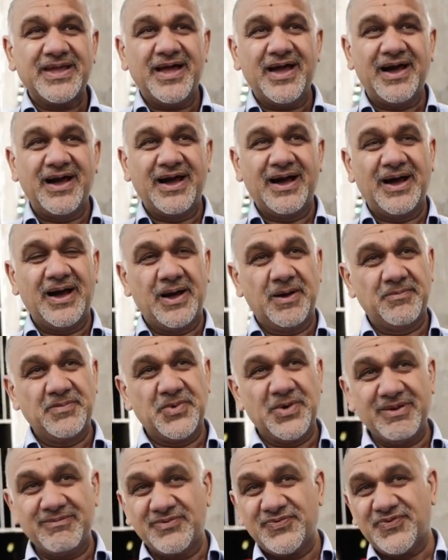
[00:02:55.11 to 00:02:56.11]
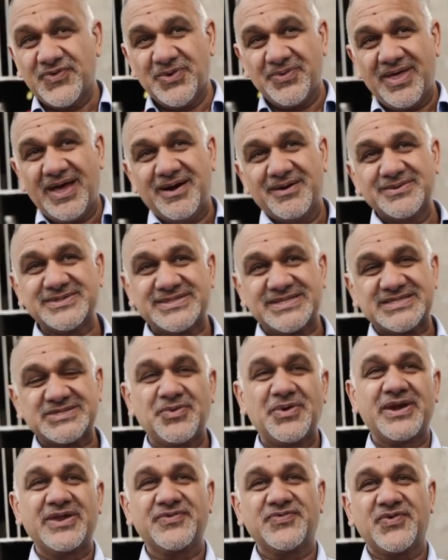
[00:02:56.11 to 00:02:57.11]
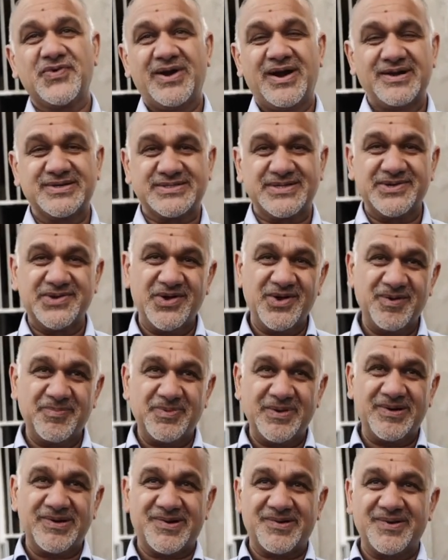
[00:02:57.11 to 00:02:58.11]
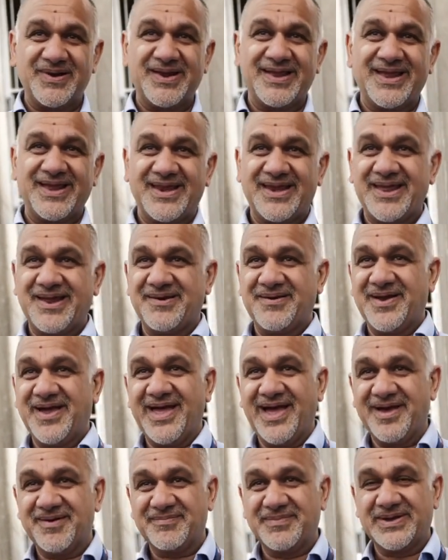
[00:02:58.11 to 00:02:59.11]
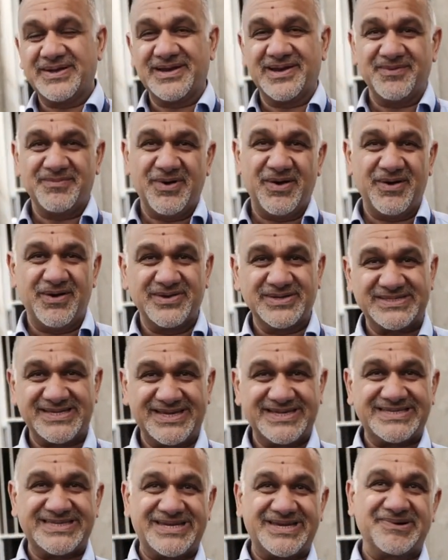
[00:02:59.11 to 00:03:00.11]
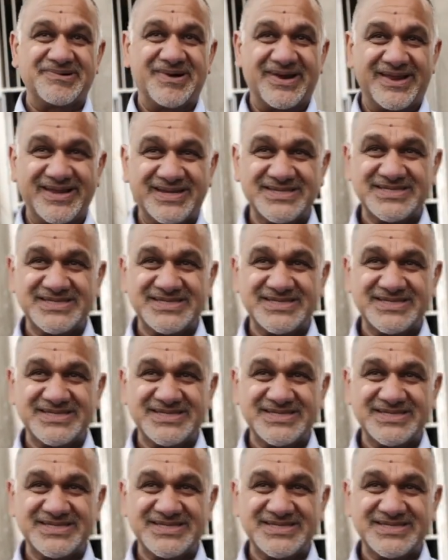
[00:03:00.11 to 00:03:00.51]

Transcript: The week before that was the 24 Hours of Nürburgring, and here I am at Le Mans Centenary.